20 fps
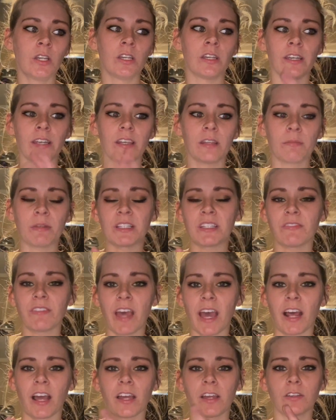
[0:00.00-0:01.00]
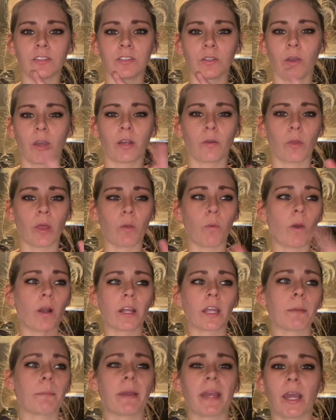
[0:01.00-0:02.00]
in the midst of that, I also kind of want to
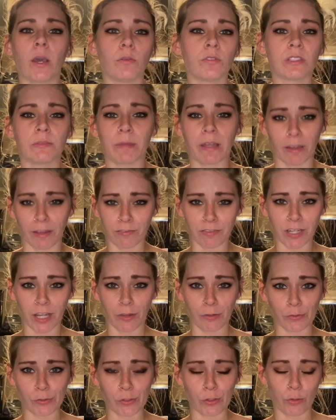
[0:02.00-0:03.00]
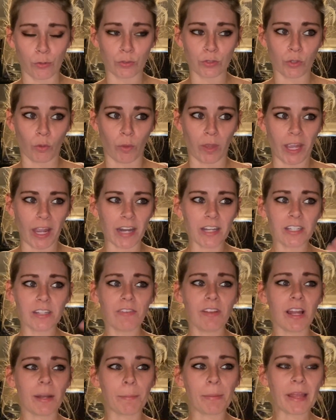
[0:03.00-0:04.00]
get my house and my life together too. So I just have a
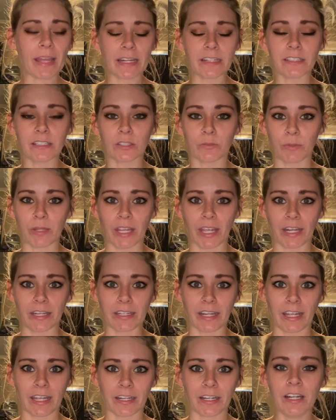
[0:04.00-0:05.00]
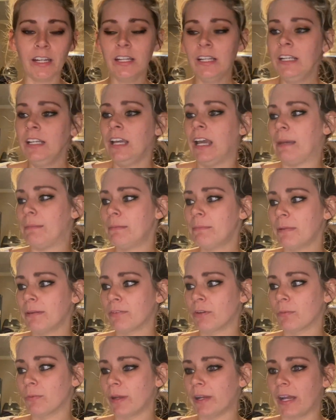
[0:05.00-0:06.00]
lot of plans this weekend, and I'm in my
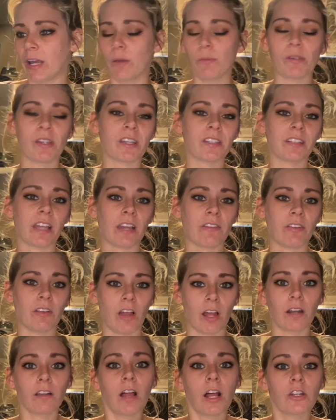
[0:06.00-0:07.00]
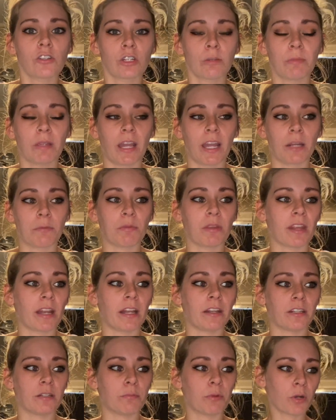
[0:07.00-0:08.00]
room right now because I have a lot of laundry behind me that I
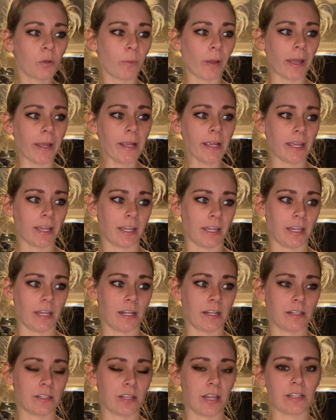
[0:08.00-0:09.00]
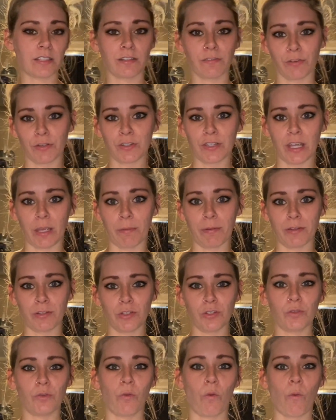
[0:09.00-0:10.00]
need to put away, and that's the first thing I'm going to
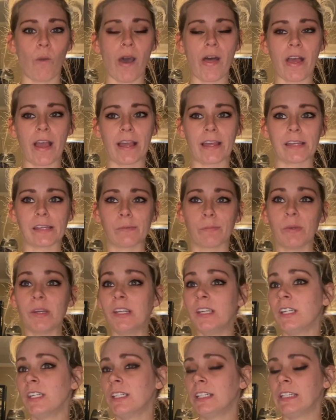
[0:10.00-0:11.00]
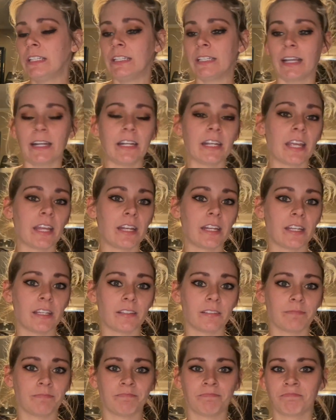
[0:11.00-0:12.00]
do while I am kind of